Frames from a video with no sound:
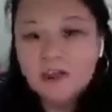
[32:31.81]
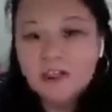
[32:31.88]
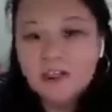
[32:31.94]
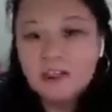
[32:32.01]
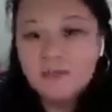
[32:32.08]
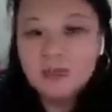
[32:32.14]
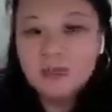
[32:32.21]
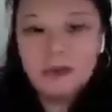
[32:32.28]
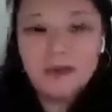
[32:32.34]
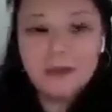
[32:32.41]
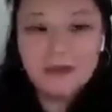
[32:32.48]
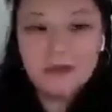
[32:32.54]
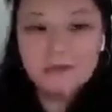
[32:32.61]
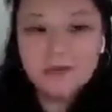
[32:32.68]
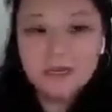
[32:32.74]
It's kind of
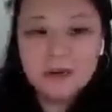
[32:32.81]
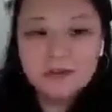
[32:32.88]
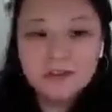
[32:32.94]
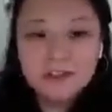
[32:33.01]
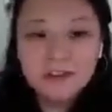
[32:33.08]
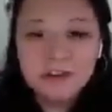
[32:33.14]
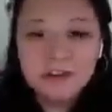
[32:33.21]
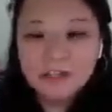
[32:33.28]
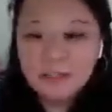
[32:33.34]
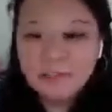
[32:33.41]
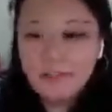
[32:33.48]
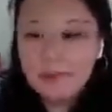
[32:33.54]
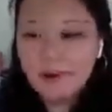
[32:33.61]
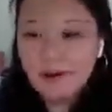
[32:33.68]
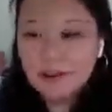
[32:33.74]
a
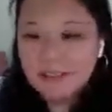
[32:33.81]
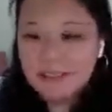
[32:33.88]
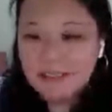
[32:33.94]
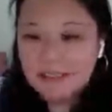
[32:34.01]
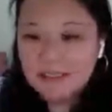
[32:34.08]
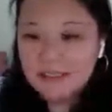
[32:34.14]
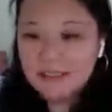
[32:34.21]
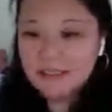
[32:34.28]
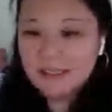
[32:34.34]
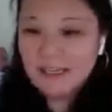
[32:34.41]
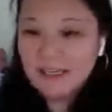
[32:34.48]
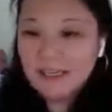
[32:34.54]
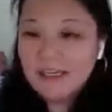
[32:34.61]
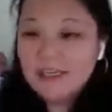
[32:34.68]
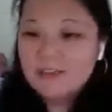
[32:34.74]
reconstruction. We call it a
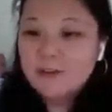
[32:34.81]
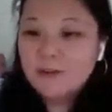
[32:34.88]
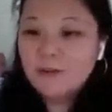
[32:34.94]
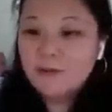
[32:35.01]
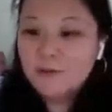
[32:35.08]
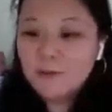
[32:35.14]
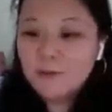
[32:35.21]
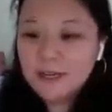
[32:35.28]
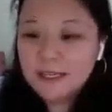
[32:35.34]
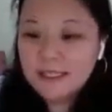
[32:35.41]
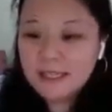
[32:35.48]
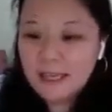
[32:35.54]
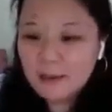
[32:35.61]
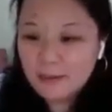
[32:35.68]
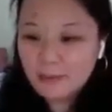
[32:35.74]
reconstruction
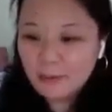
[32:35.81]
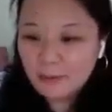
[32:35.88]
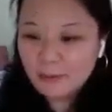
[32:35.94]
process.